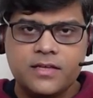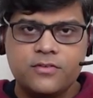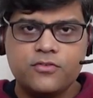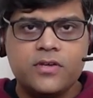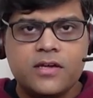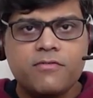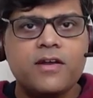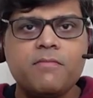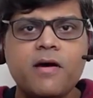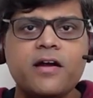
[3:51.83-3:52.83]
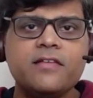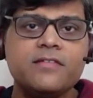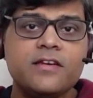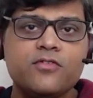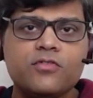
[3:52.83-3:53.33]
So here funny part is
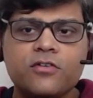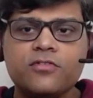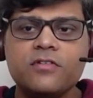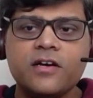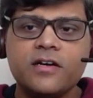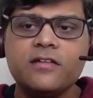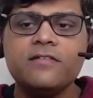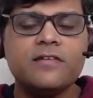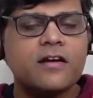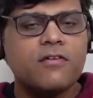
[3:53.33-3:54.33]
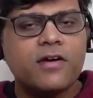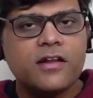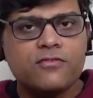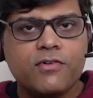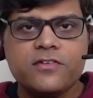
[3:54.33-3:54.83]
in 2013, central
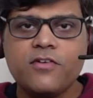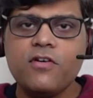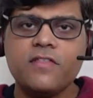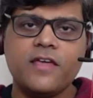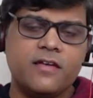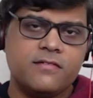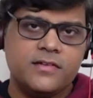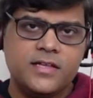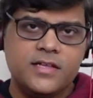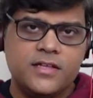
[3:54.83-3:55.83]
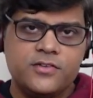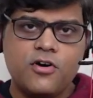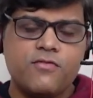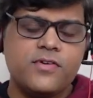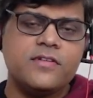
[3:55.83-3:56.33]
finance was not there. So
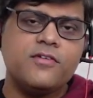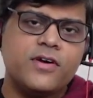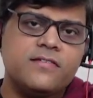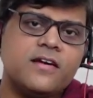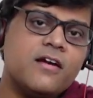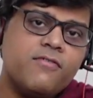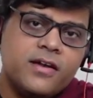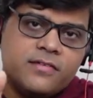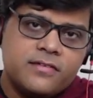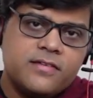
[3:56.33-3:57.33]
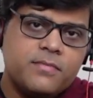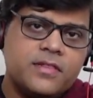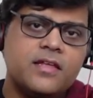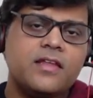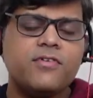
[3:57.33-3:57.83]
obviously when central finance SAP,
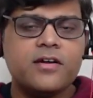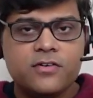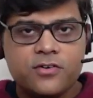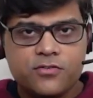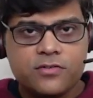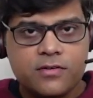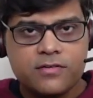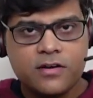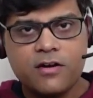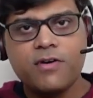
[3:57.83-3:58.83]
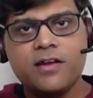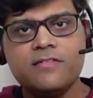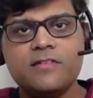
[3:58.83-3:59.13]
they never introduced central finance in